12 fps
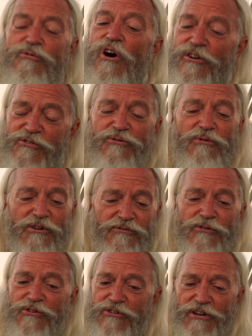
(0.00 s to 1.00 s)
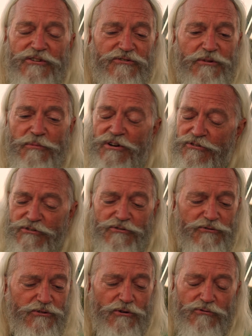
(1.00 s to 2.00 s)
and Ron is the one that first said this to me, and I said,
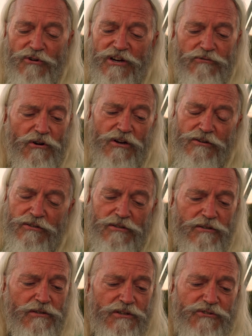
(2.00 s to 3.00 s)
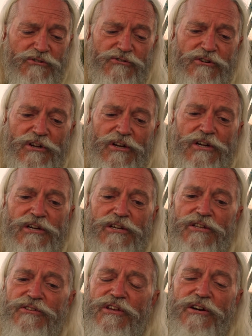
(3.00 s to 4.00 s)
You're so right, Ron. He says,
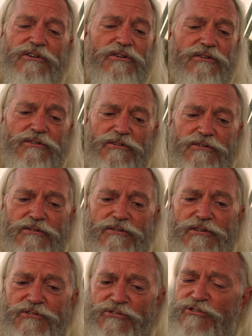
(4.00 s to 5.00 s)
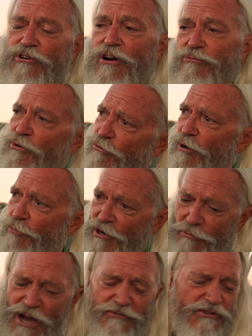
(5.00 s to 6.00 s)
There, he says, Scott, we were up on
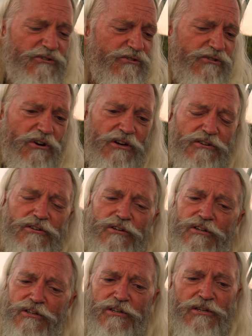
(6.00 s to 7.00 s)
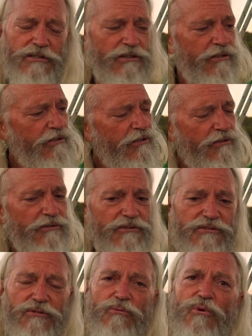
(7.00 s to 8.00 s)
a mountain. He says, Scott, there
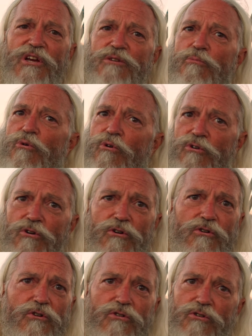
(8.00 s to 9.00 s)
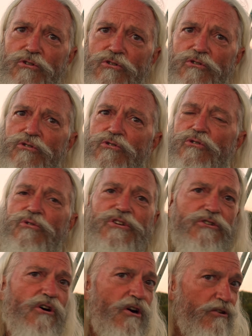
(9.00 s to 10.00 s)
is way more
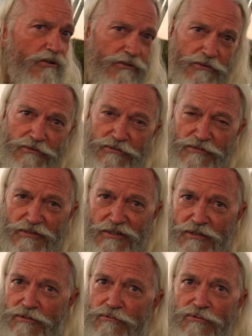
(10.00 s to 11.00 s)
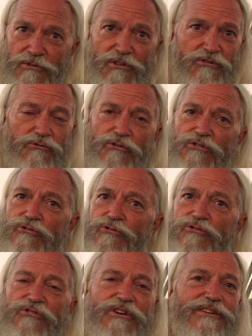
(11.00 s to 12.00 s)
going on with these
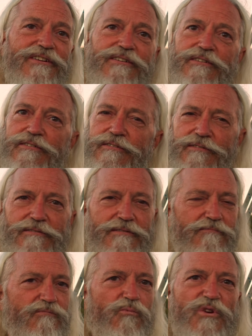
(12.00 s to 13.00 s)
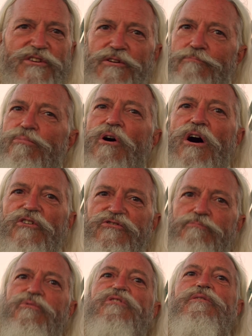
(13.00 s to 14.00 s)
creatures than we can
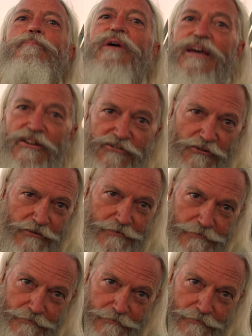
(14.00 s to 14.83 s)
possibly imagine.